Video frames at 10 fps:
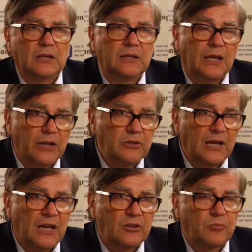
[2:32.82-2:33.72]
The other
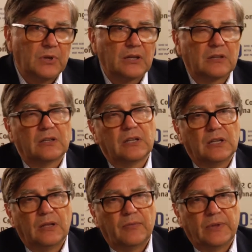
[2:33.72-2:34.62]
aspect
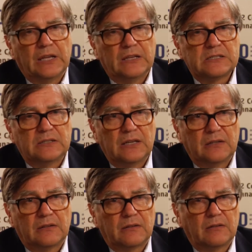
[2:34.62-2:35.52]
is
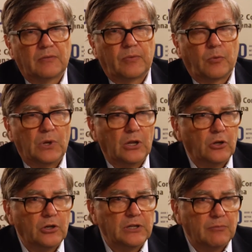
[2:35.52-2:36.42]
that we
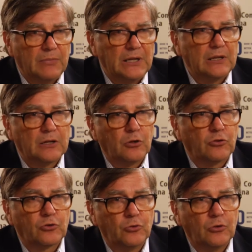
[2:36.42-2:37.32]
learned at medical
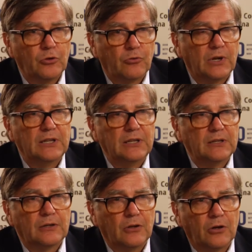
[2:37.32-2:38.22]
school already,
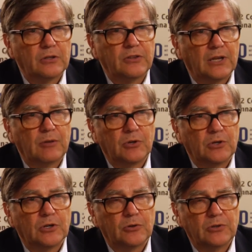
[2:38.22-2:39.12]
a long time
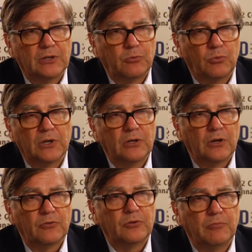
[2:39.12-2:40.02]
ago, that one
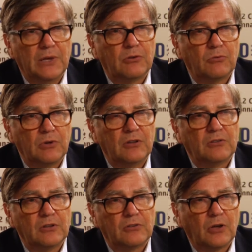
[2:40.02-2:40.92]
of the main
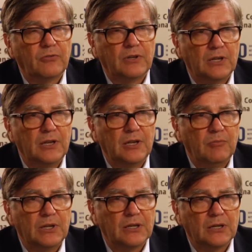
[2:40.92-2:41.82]
reasons of
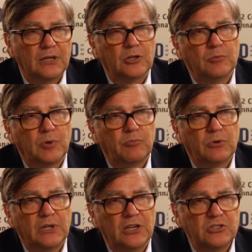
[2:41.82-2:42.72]
anemia in the
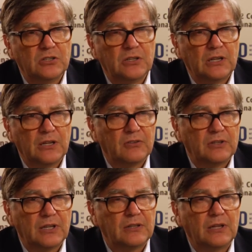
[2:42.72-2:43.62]
population is
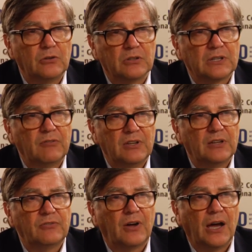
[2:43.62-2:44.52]
that they don't have
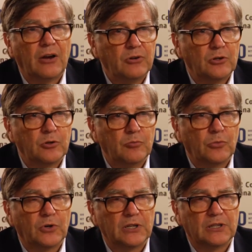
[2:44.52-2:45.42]
enough iron on
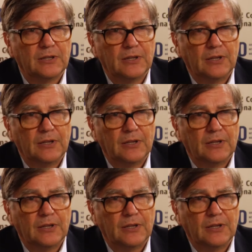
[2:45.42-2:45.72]
board.